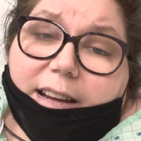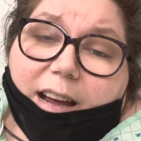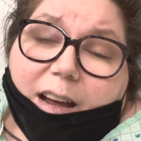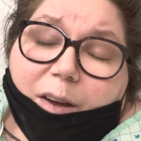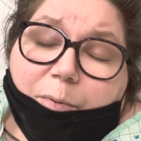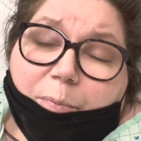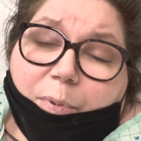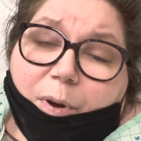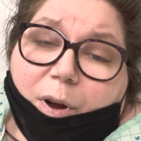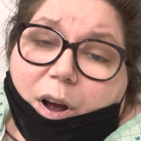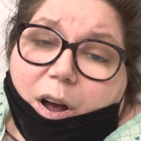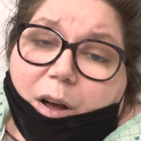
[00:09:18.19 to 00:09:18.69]
I
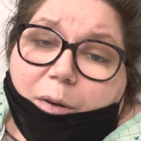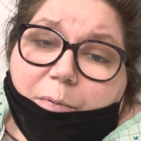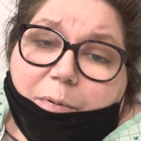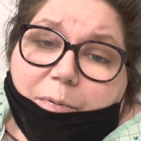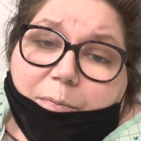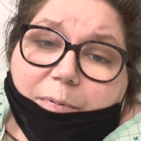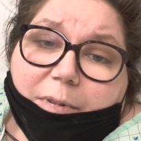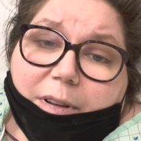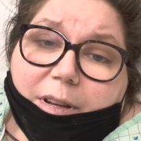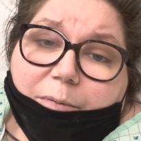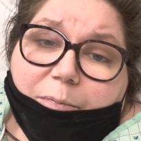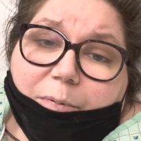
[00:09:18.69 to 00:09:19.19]

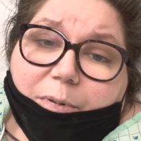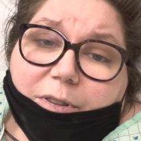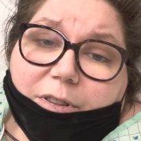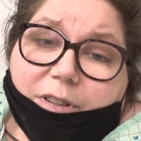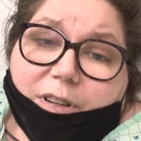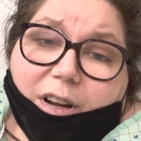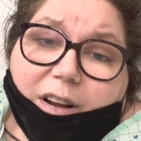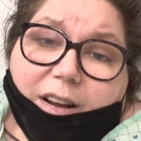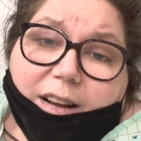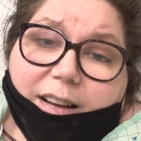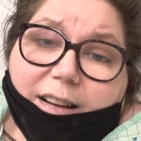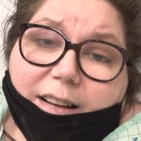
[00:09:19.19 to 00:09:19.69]
probably will
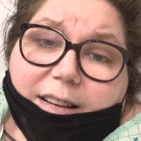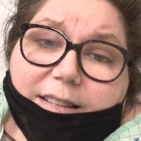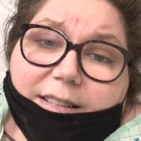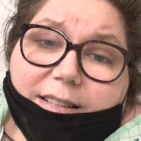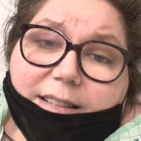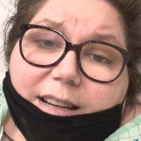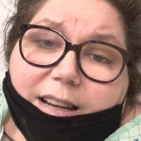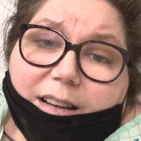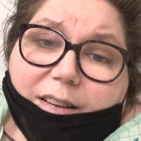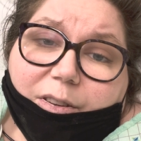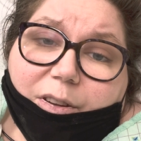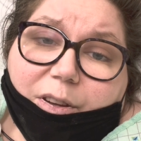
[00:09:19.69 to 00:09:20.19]
not
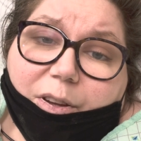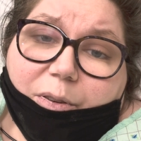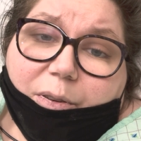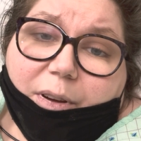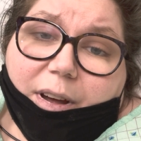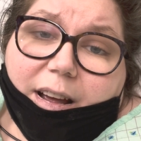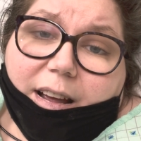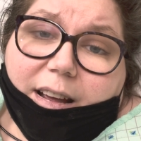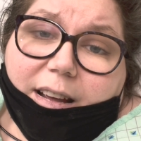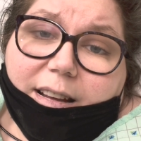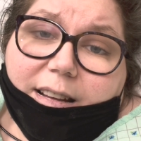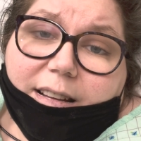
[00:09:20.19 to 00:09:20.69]
tell you
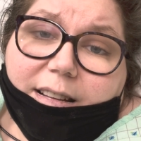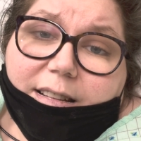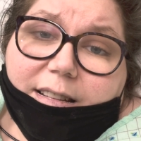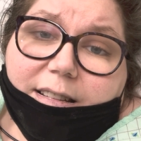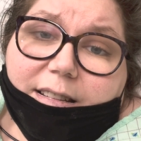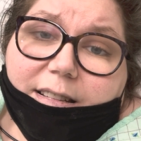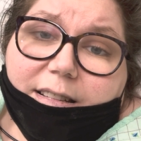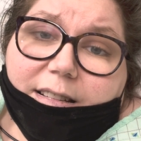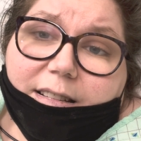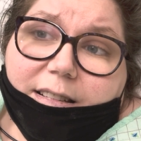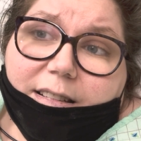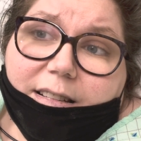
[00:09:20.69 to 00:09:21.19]
guys.